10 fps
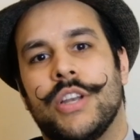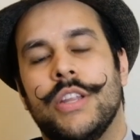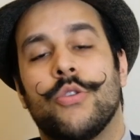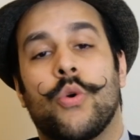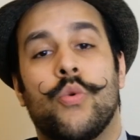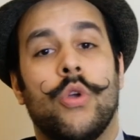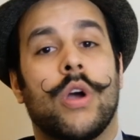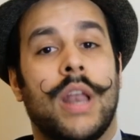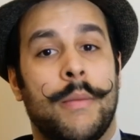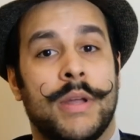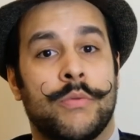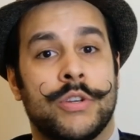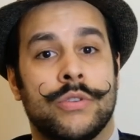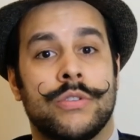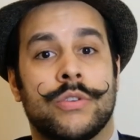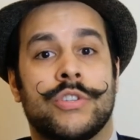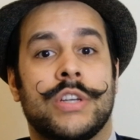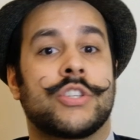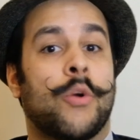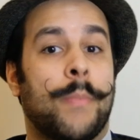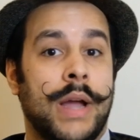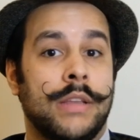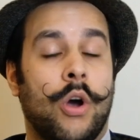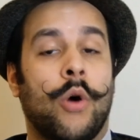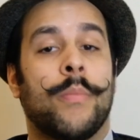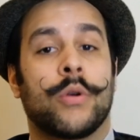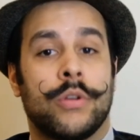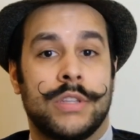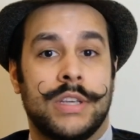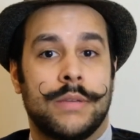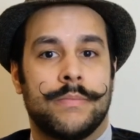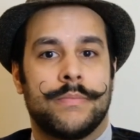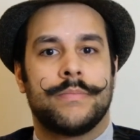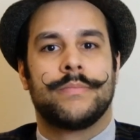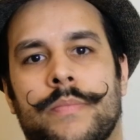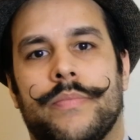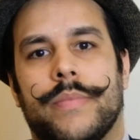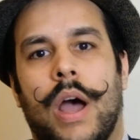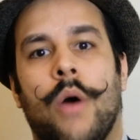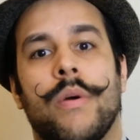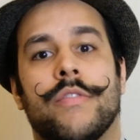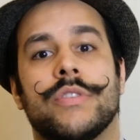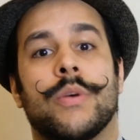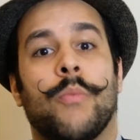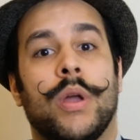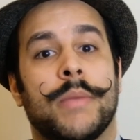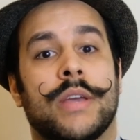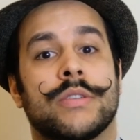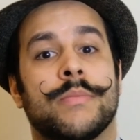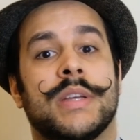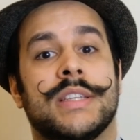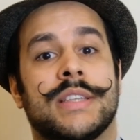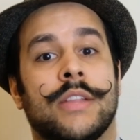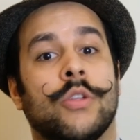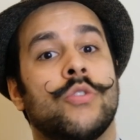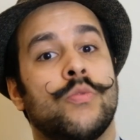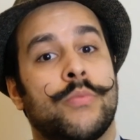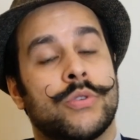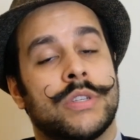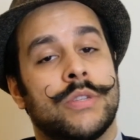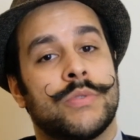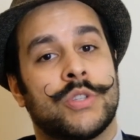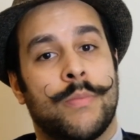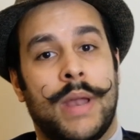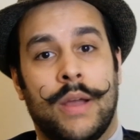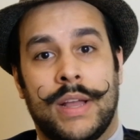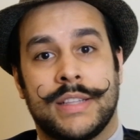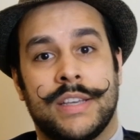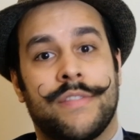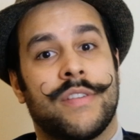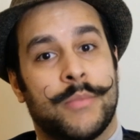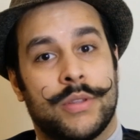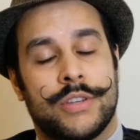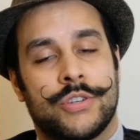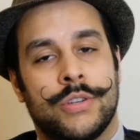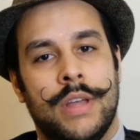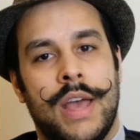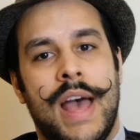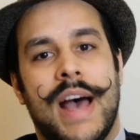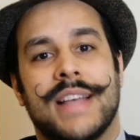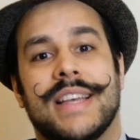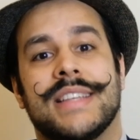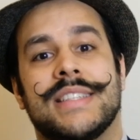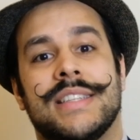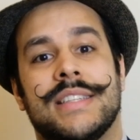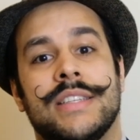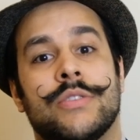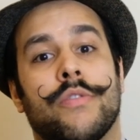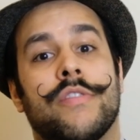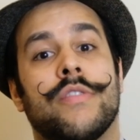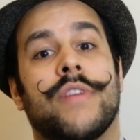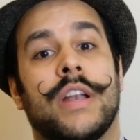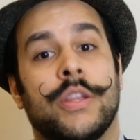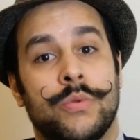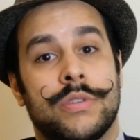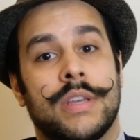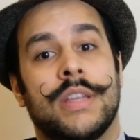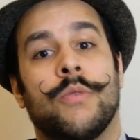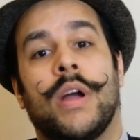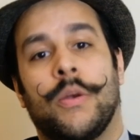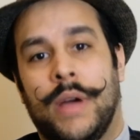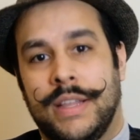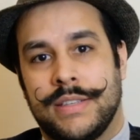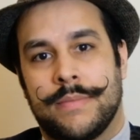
in the cooler climate regions such as Champagne or Burgundy. However, some winemakers may decide not to proceed with the malolactic fermentation as acidity is often valued in white wines,